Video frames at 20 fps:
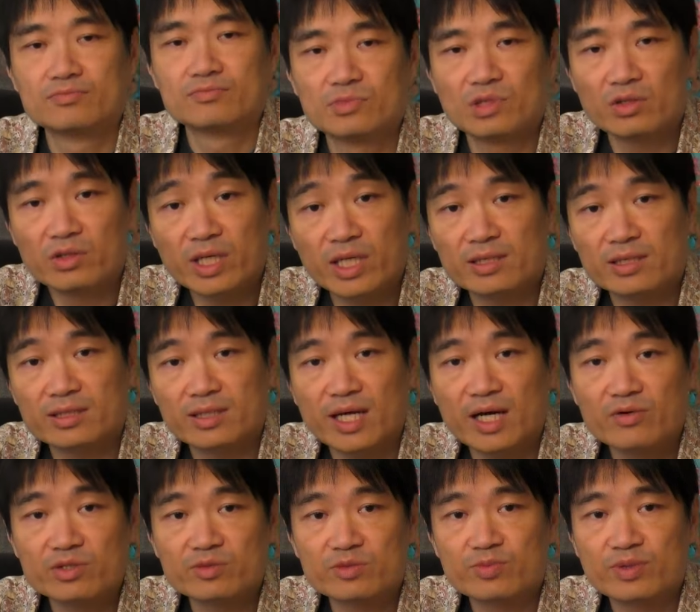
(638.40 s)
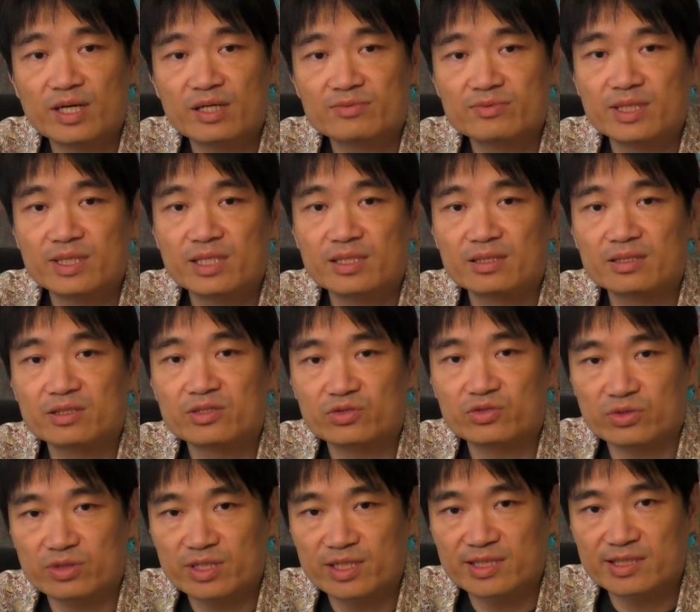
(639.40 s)
Okay, that was probably the
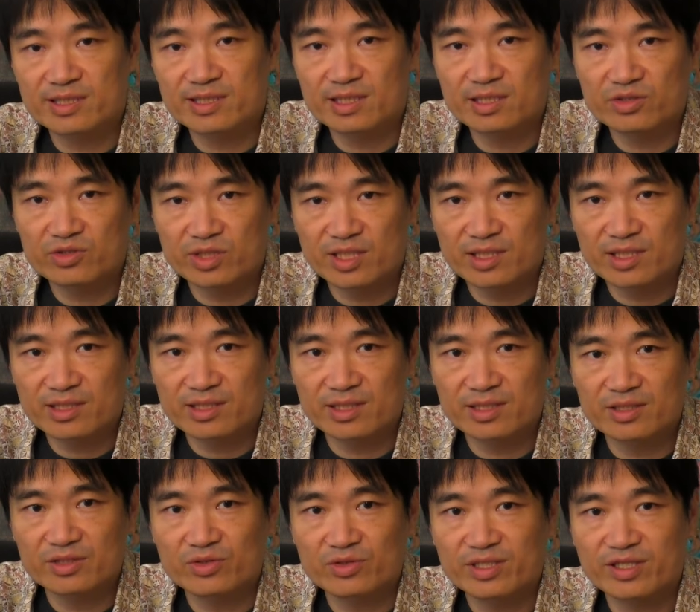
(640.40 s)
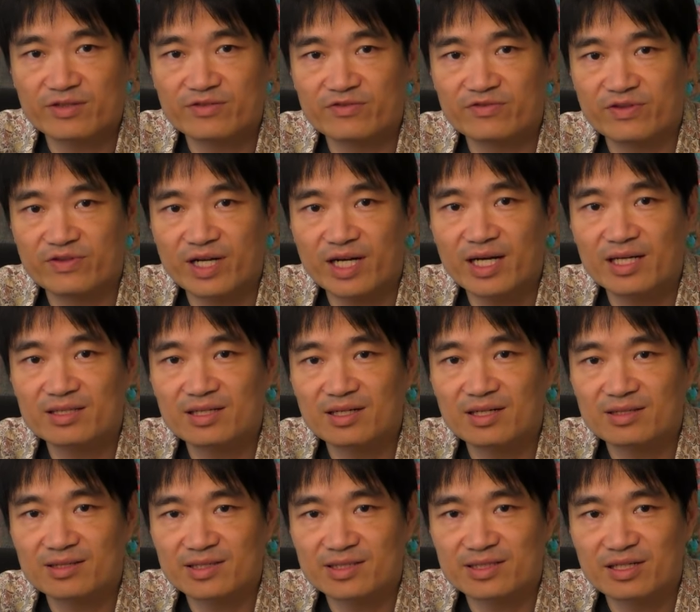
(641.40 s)
shortest introduction you can find
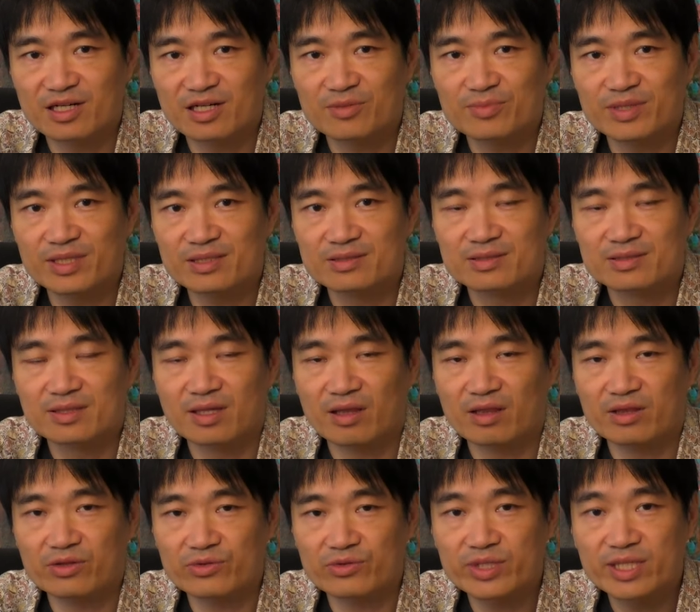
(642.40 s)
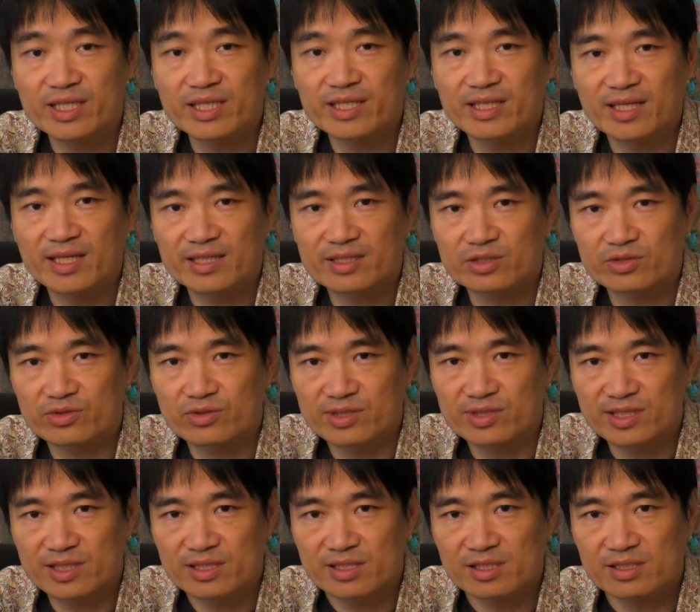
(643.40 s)
on this topic. 3 electoral
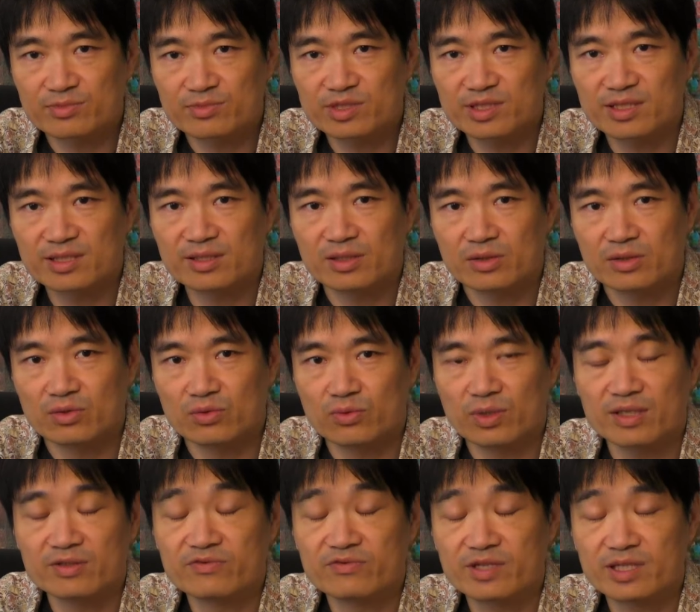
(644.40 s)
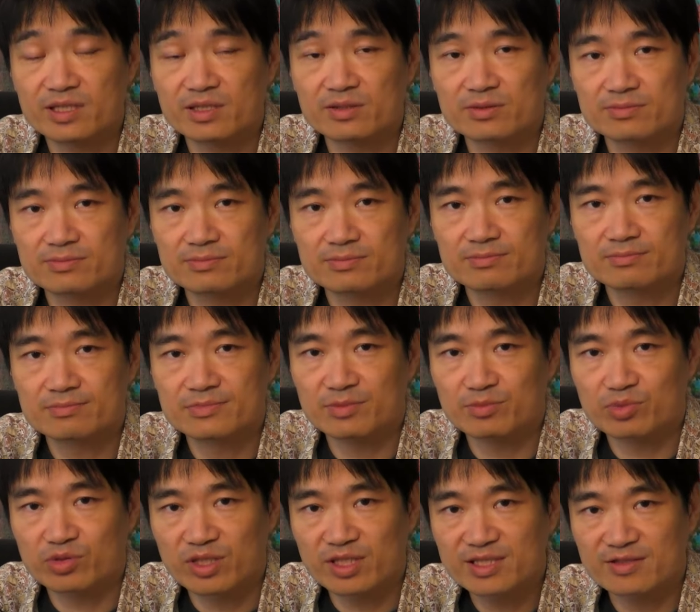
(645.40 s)
systems in 1 video.
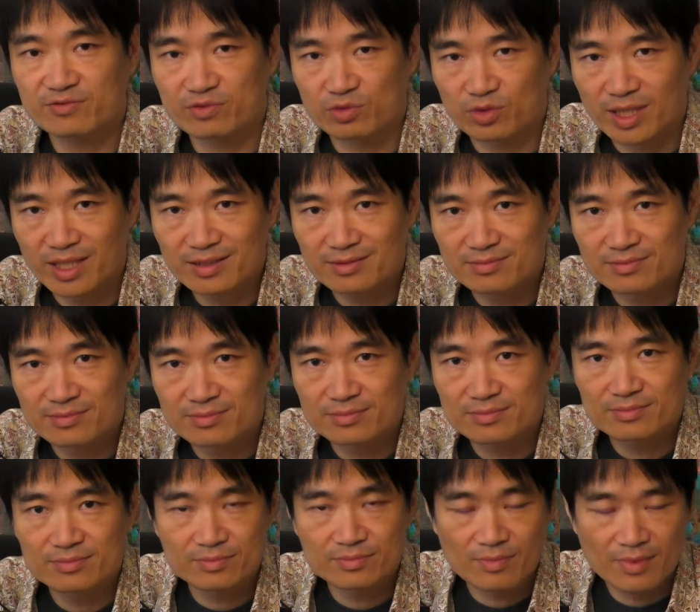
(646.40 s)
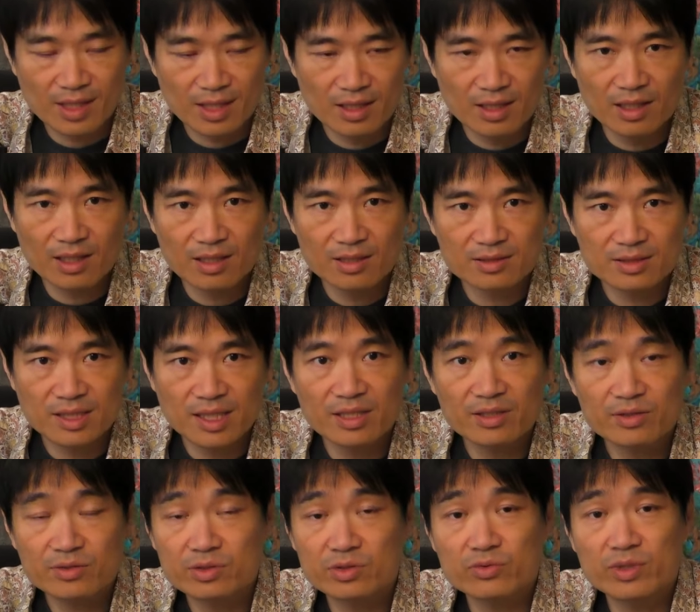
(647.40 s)
Impressive, right? I
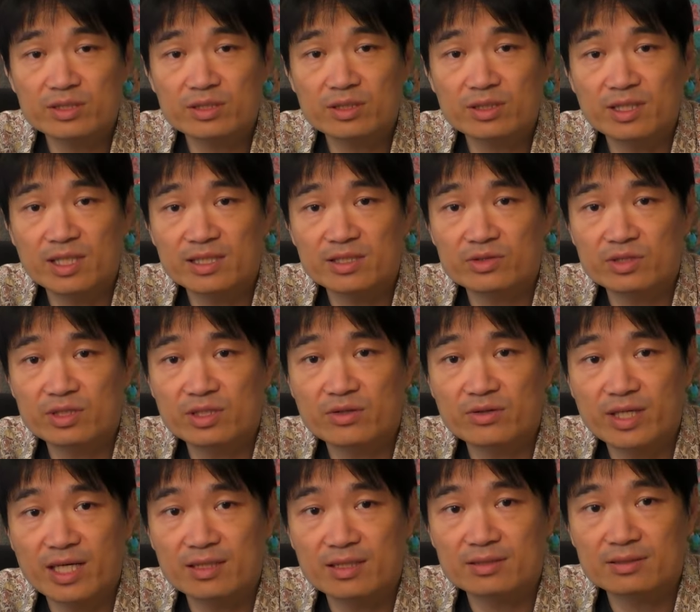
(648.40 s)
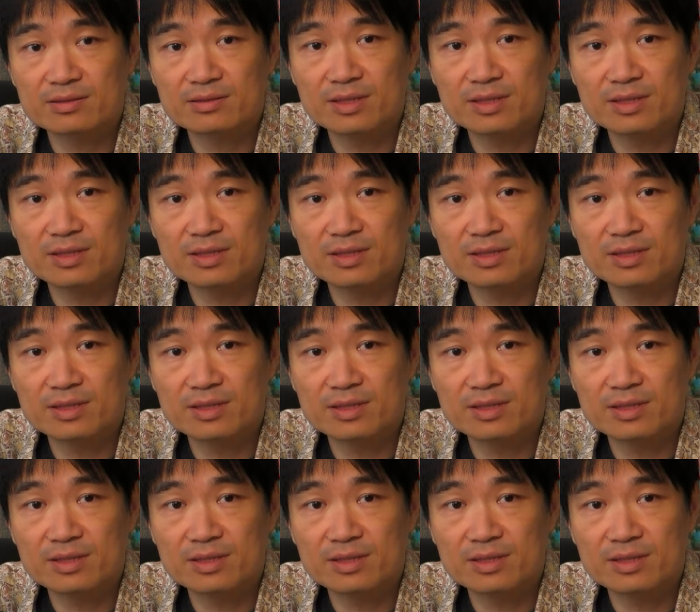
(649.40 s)
also want to let you know that